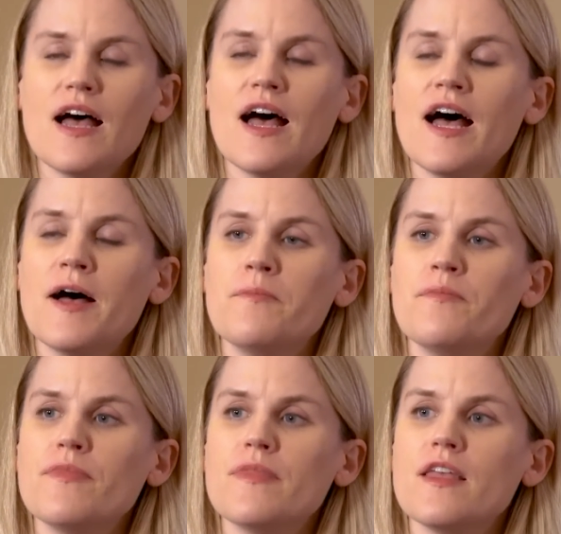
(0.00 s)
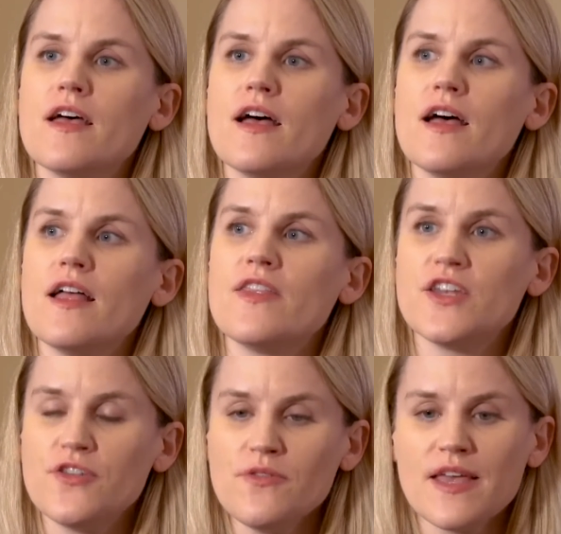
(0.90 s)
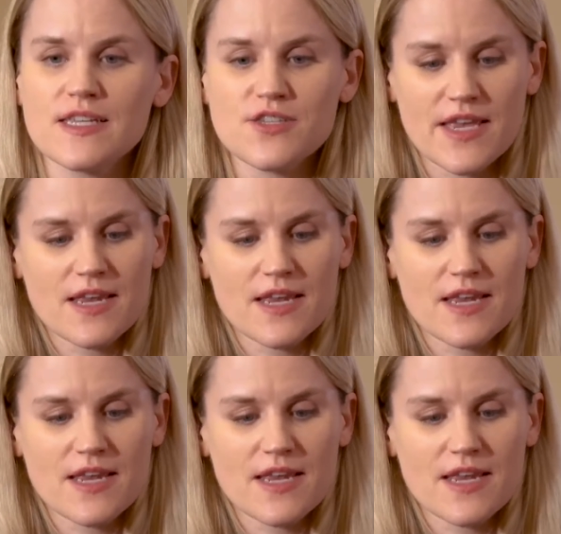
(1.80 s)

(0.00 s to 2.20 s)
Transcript: Um, they do that so they